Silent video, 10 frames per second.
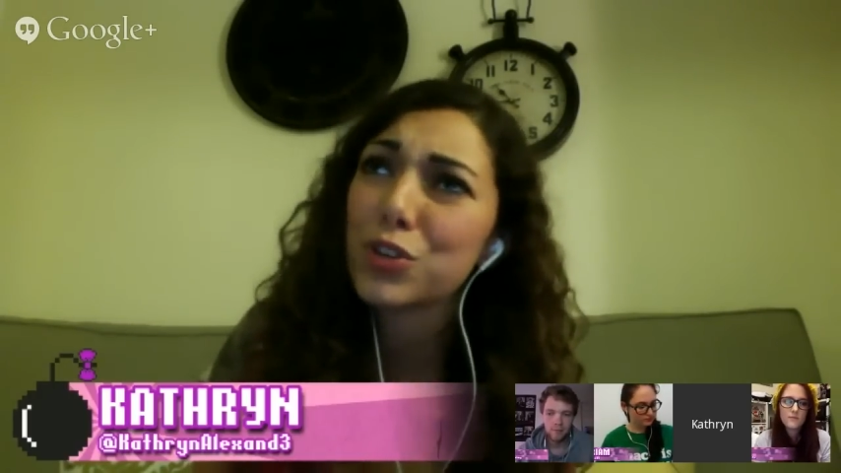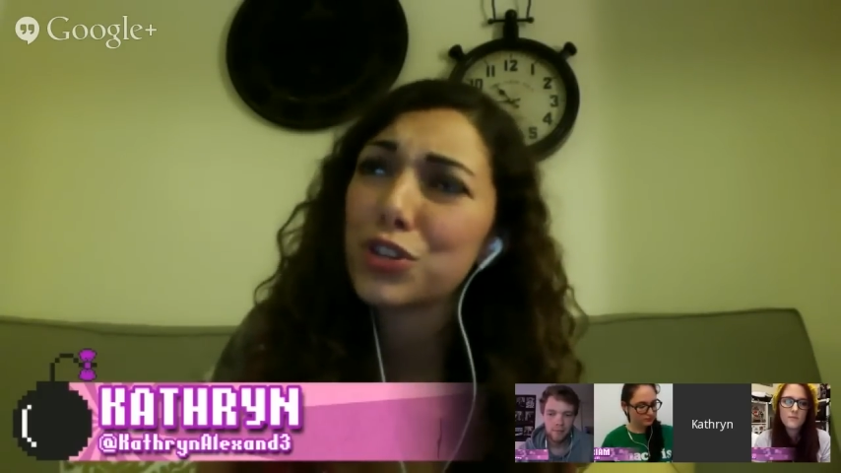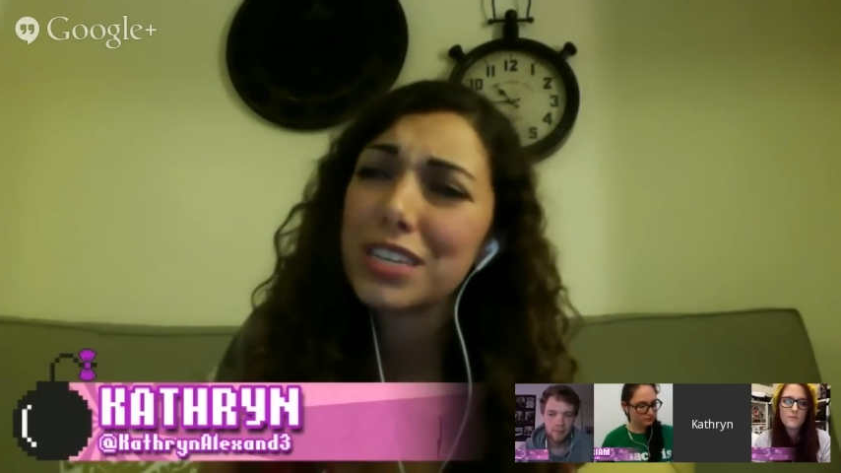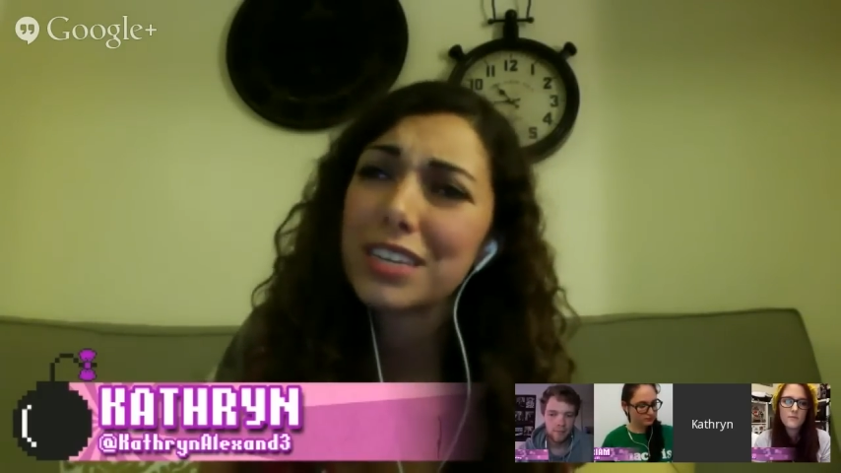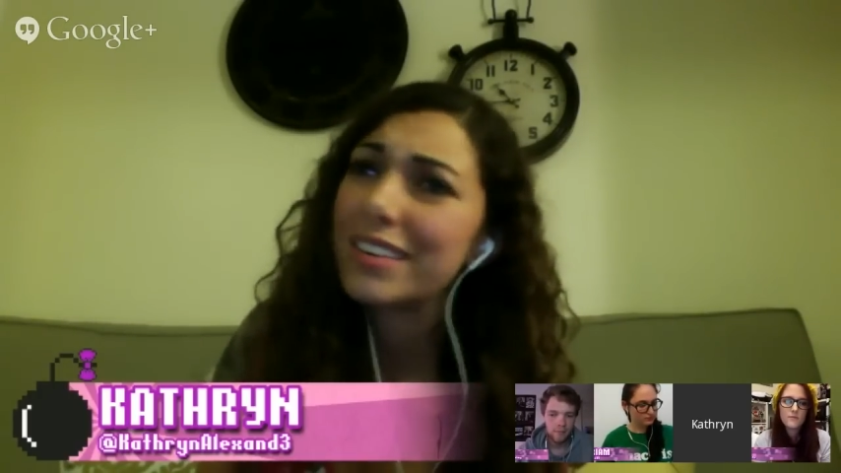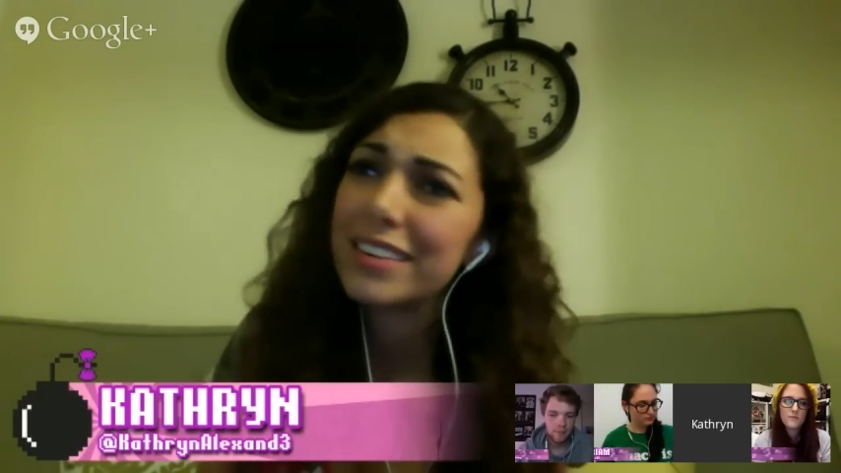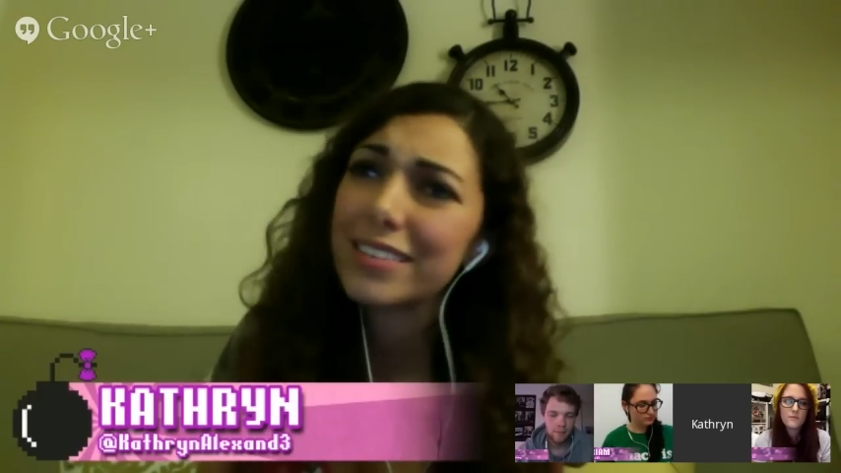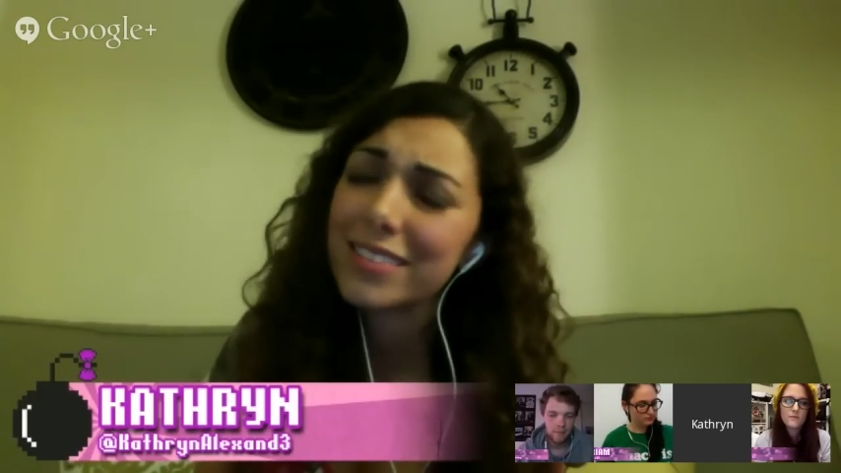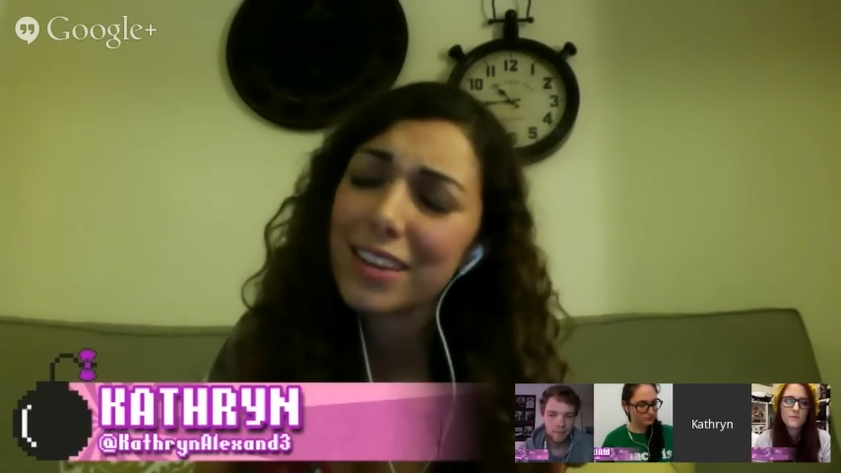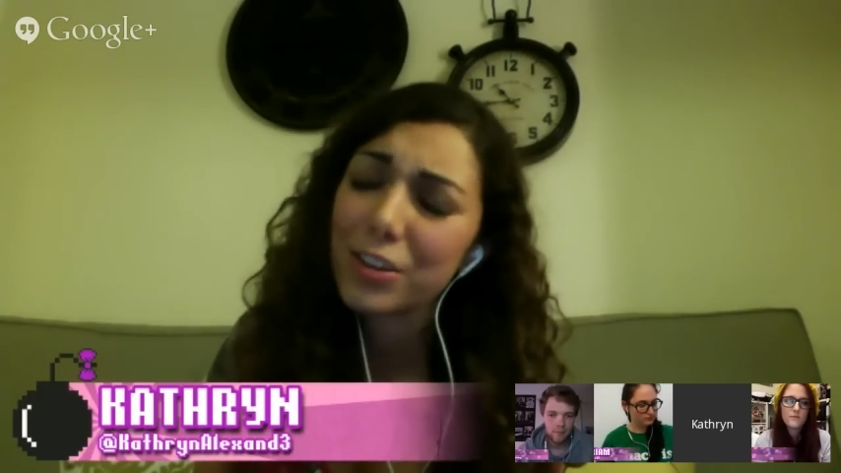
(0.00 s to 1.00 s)
she
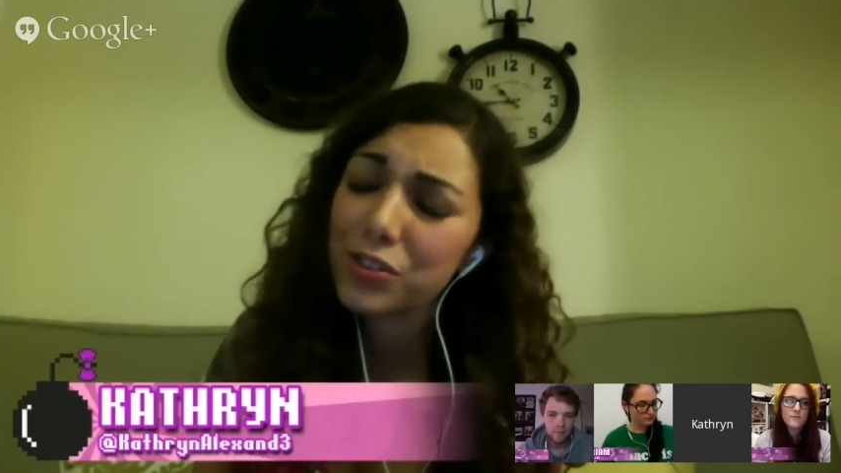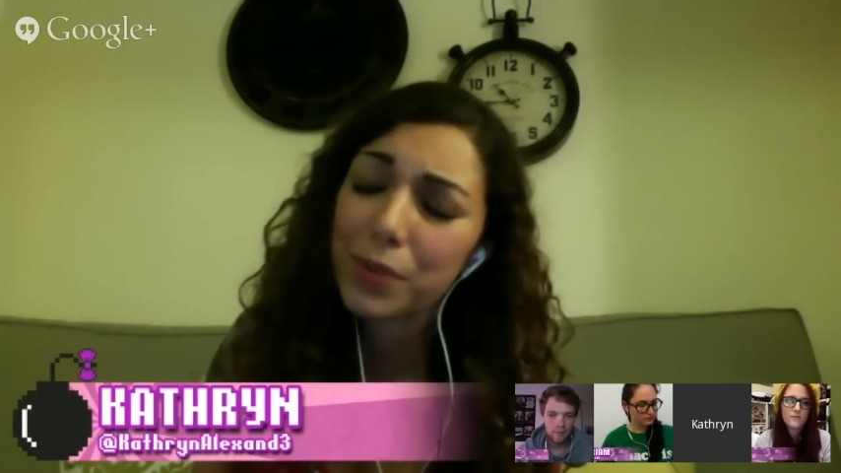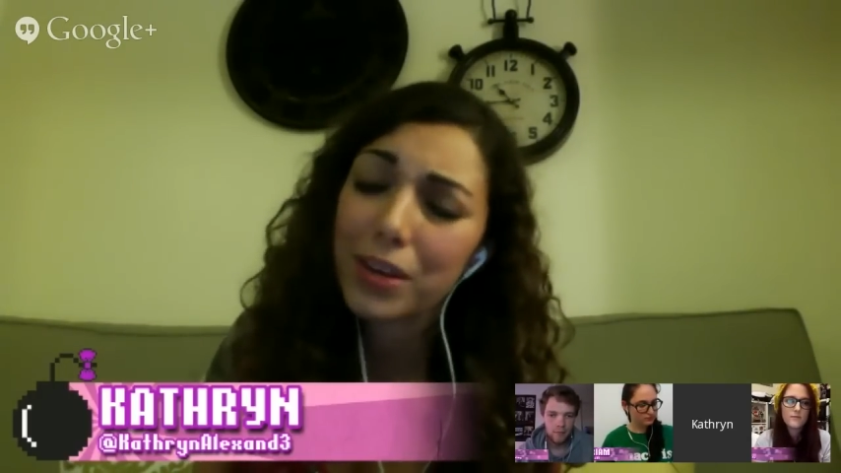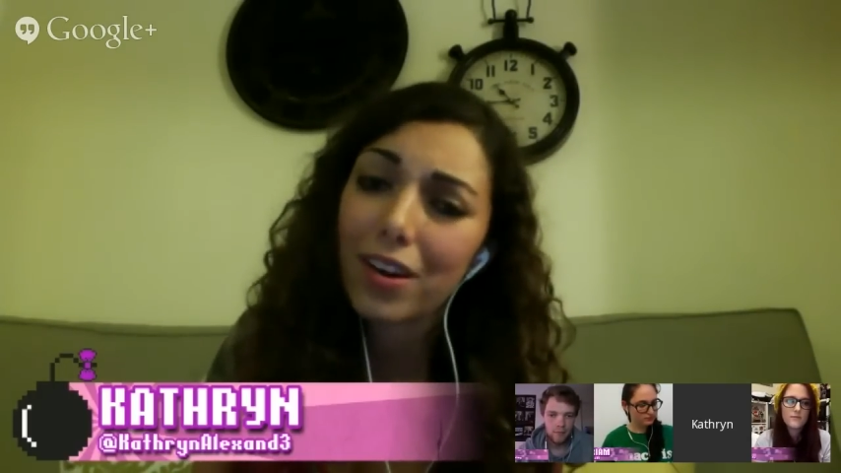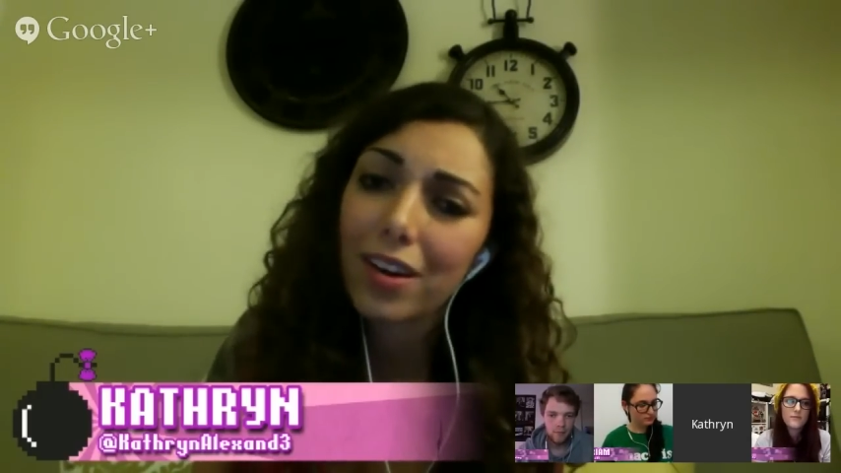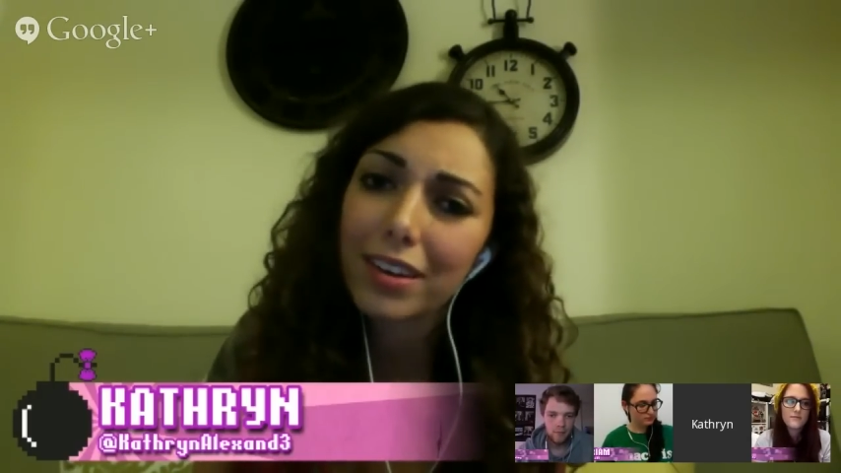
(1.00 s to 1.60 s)
is such a sweetheart,